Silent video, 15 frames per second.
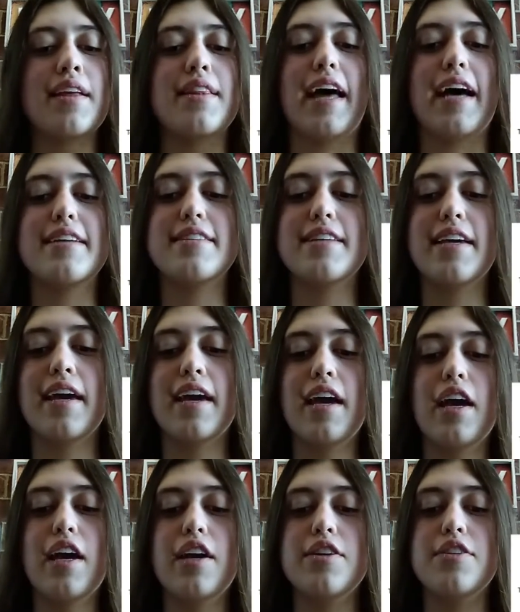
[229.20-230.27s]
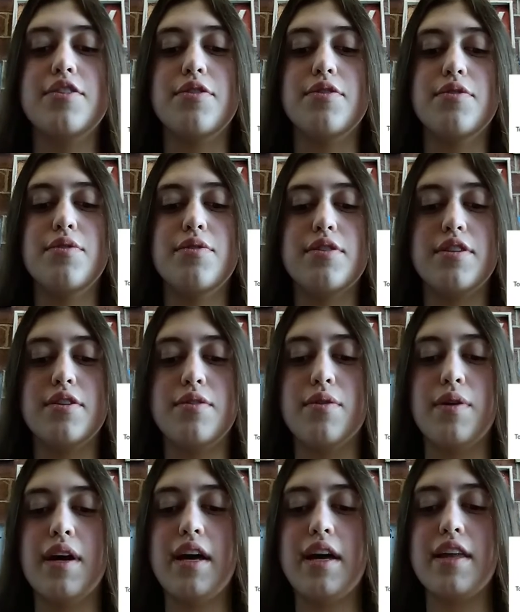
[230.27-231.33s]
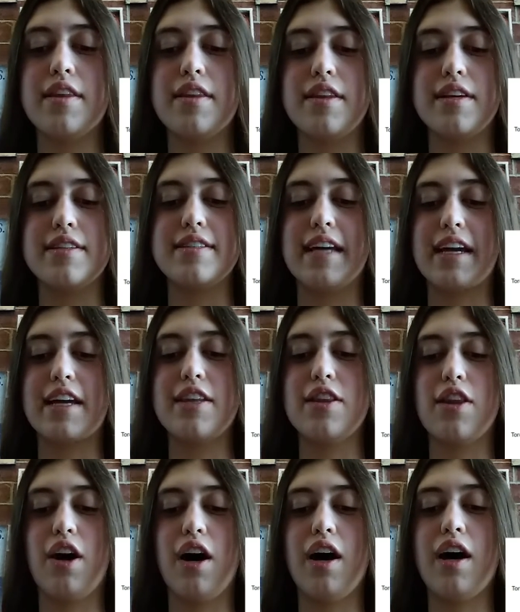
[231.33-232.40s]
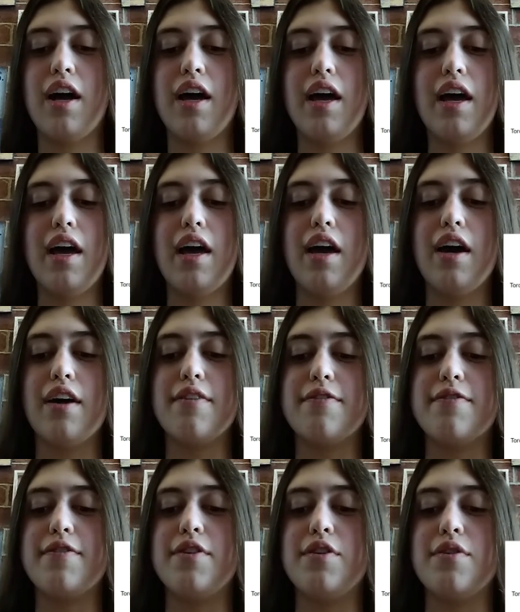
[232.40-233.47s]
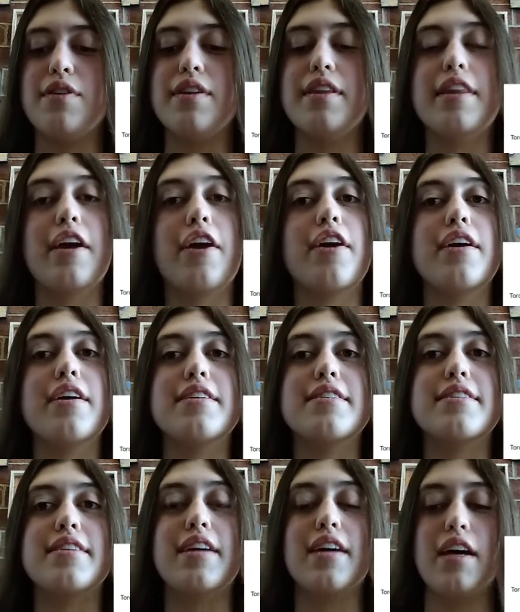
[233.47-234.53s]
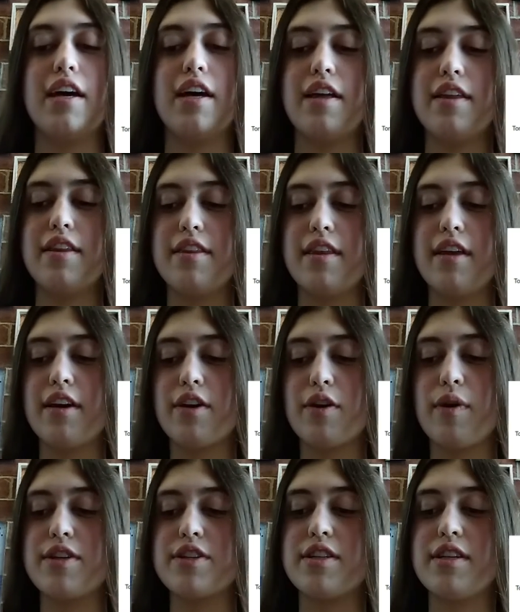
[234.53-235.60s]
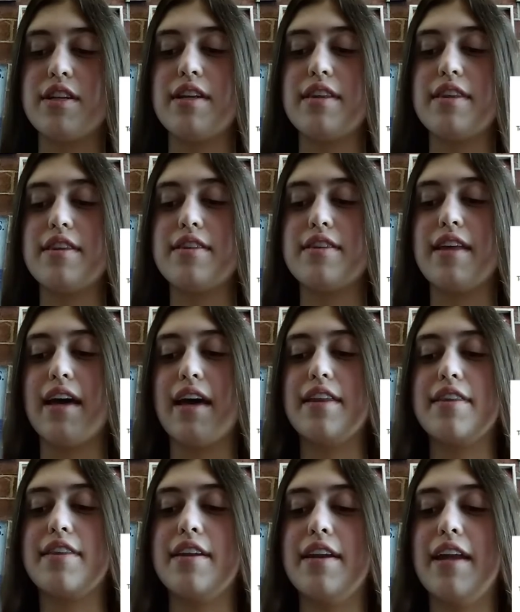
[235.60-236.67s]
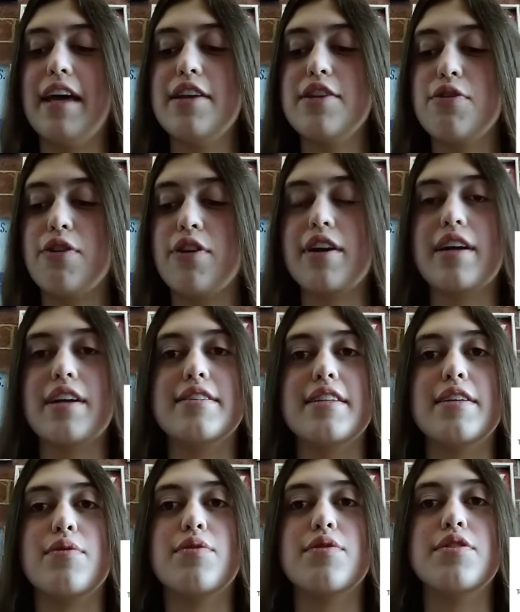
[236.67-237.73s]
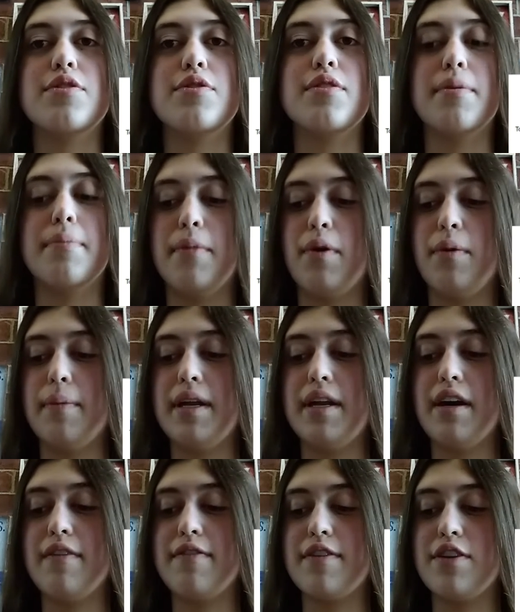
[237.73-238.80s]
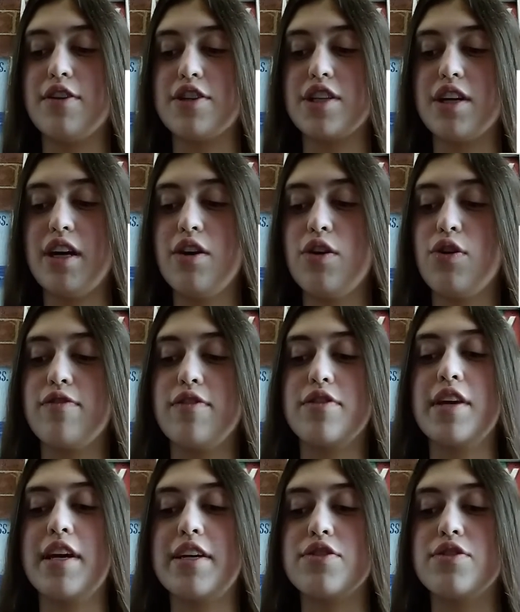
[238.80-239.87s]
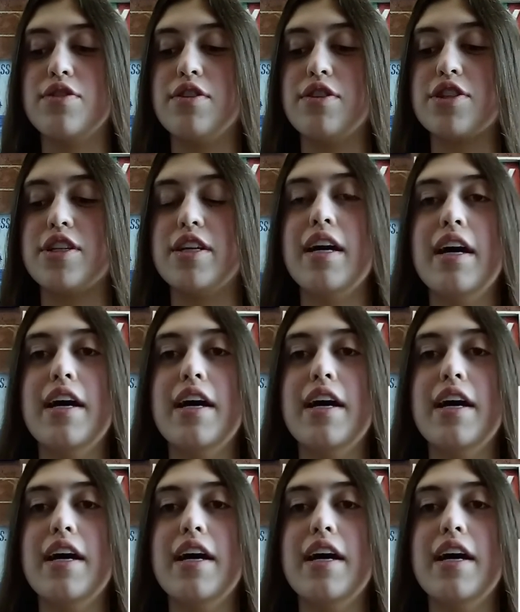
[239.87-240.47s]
Lastly, due to the second law of Newton, there is the equation that the net torque is equal to the moment of inertia or rotational inertia